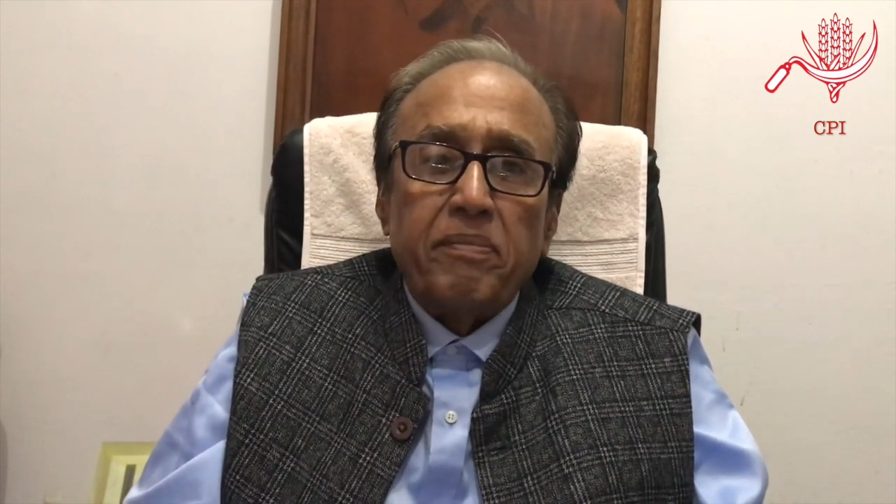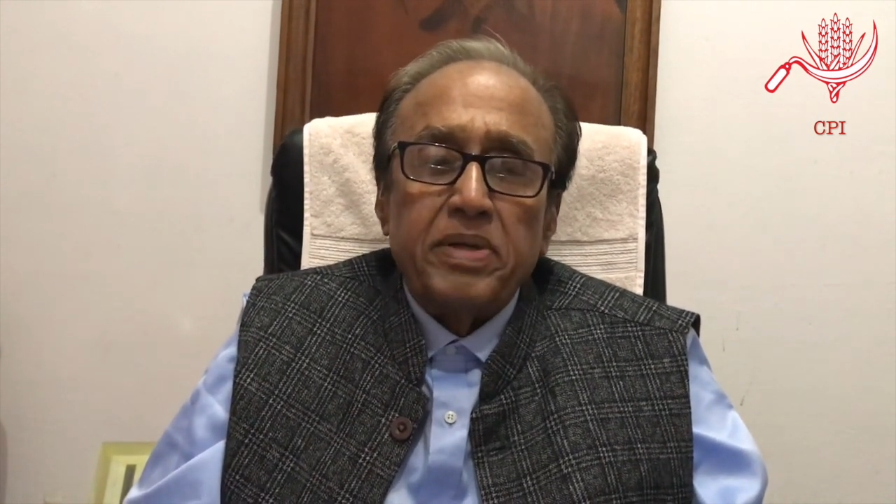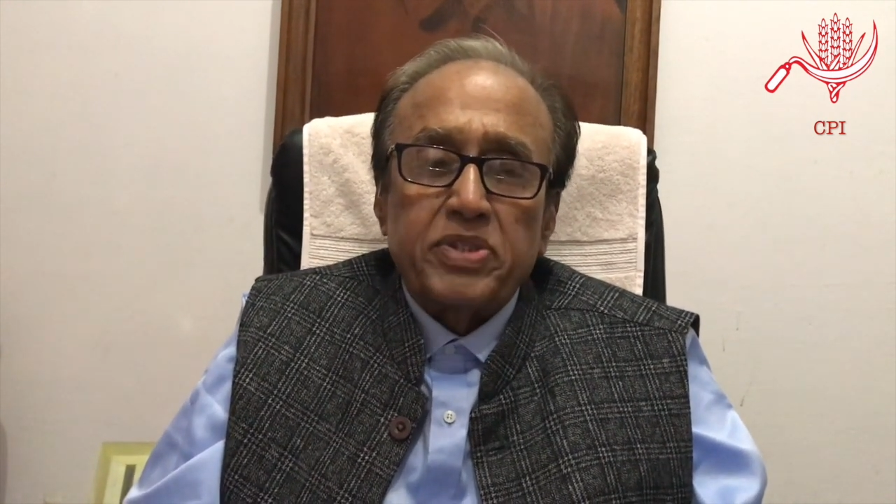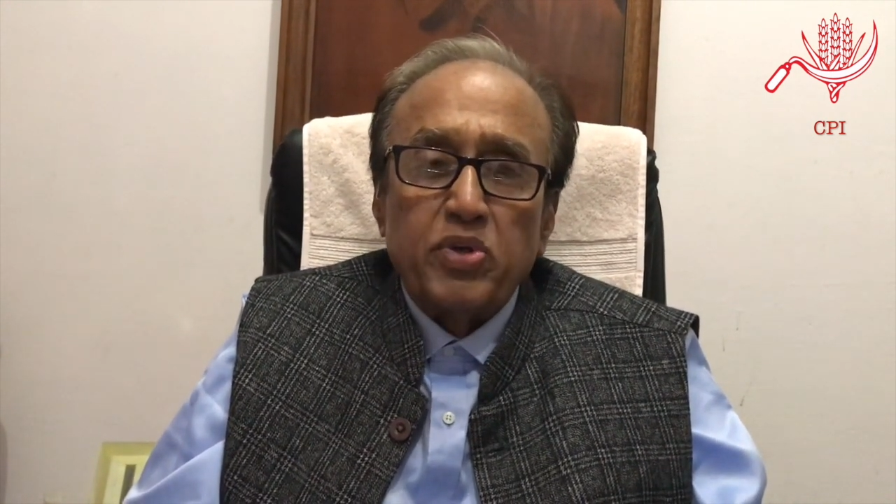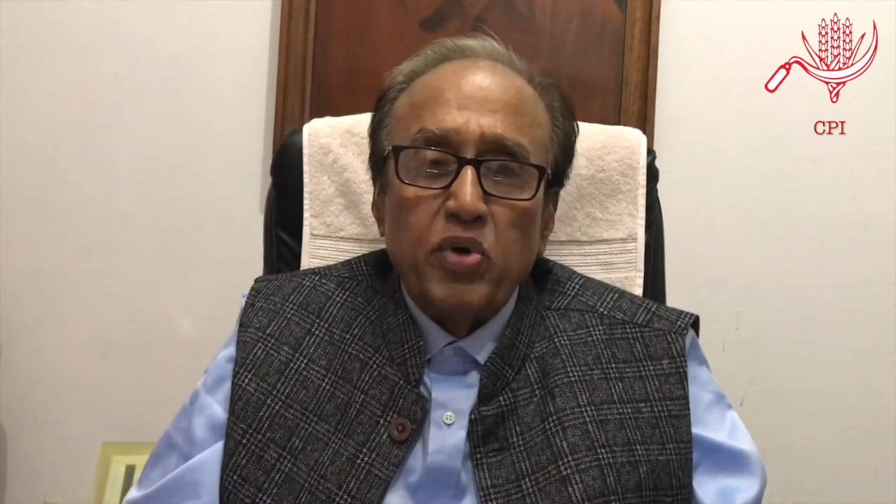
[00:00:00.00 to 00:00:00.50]

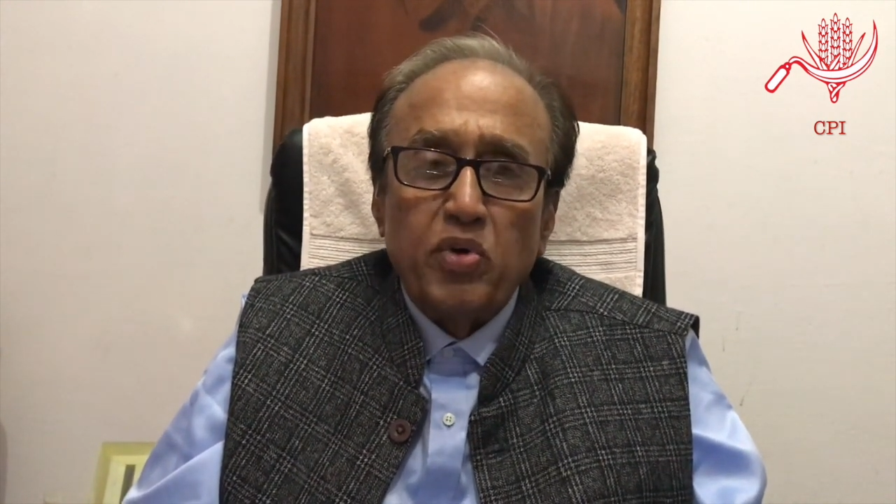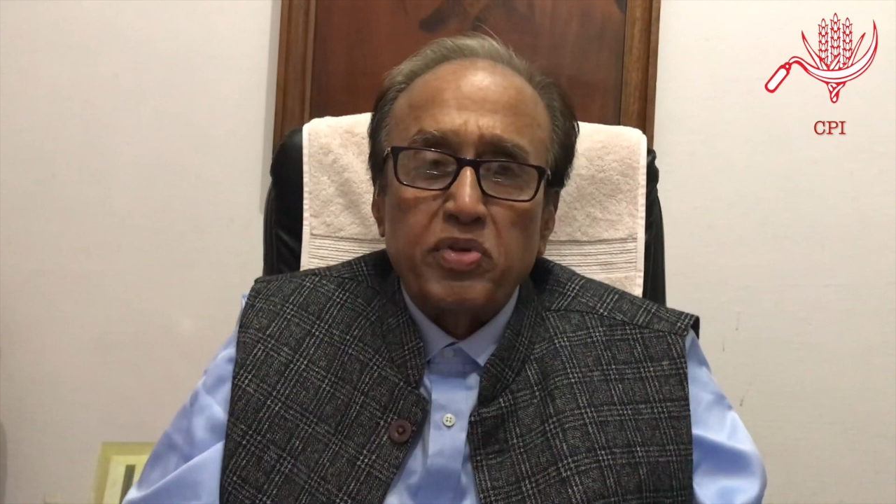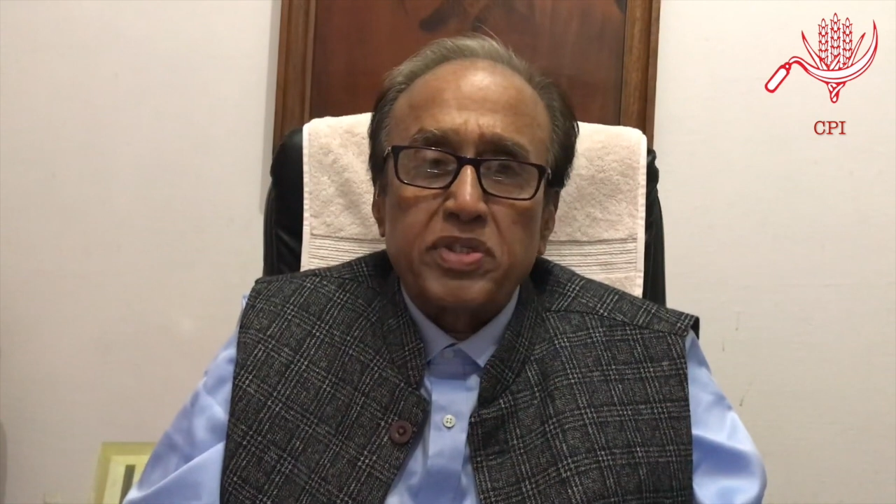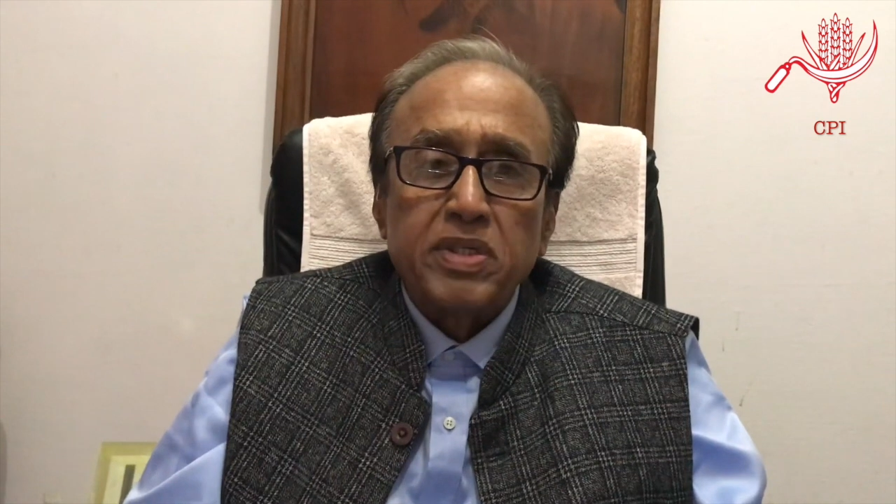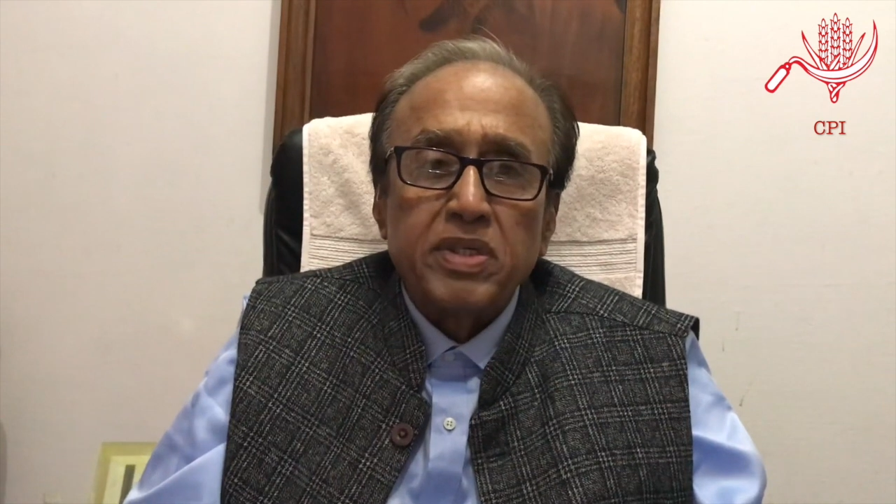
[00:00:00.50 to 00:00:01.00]

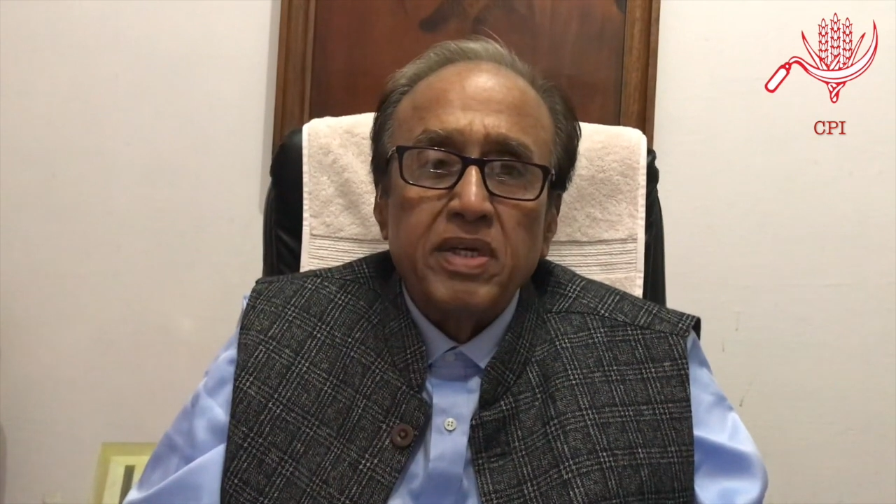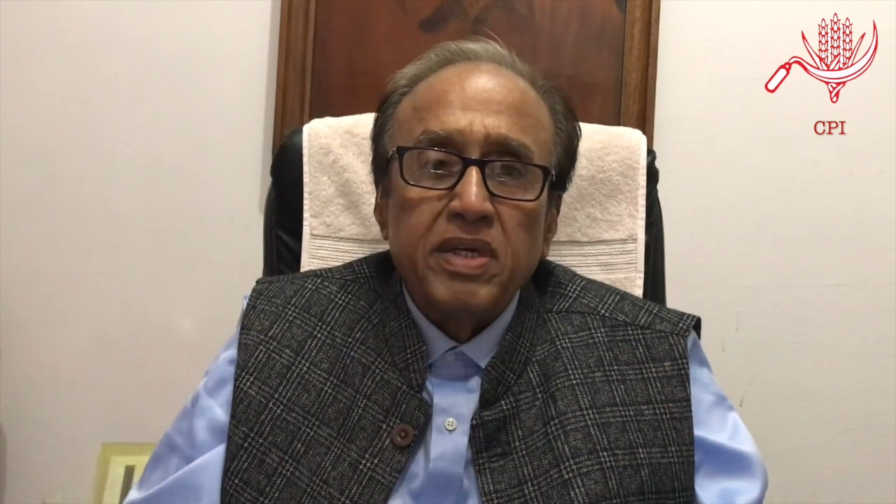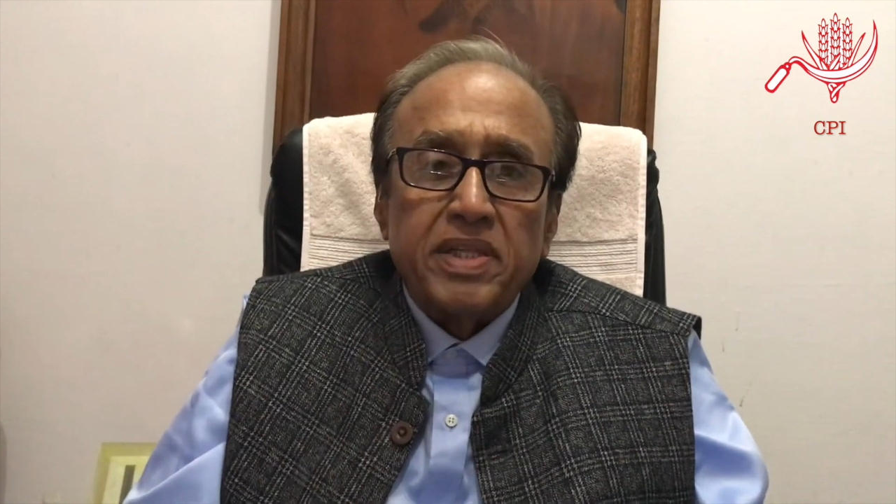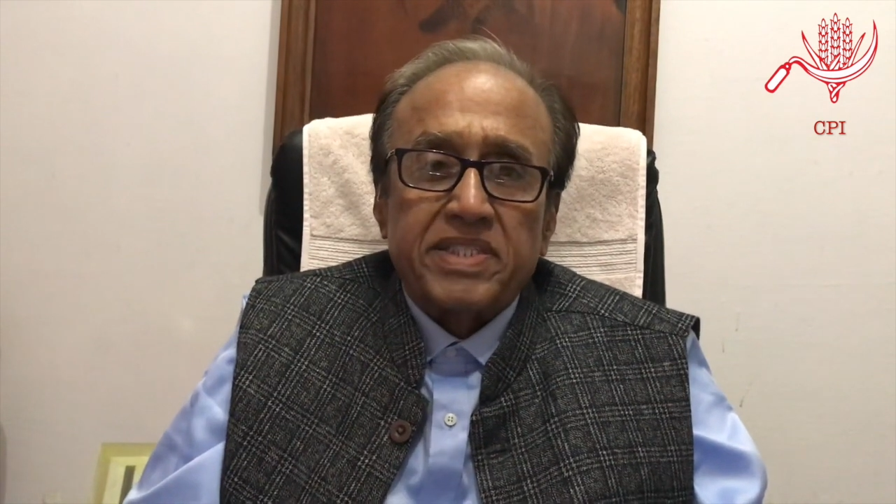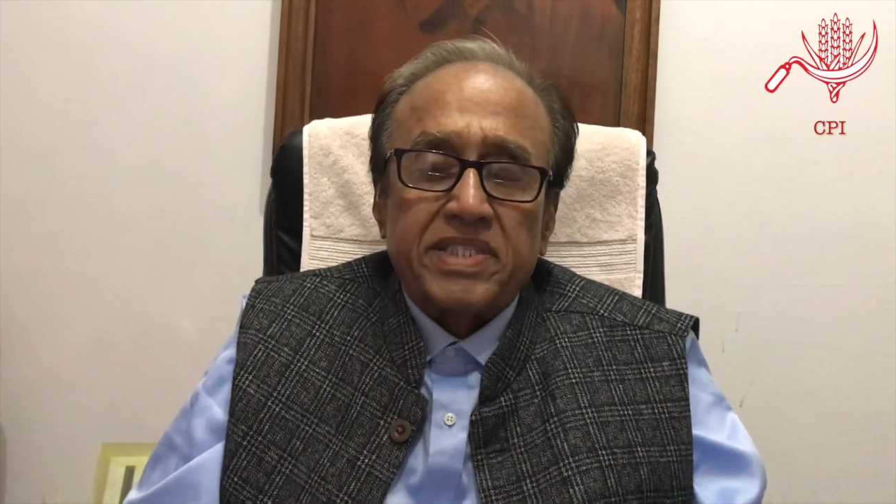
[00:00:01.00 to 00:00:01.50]
misuse the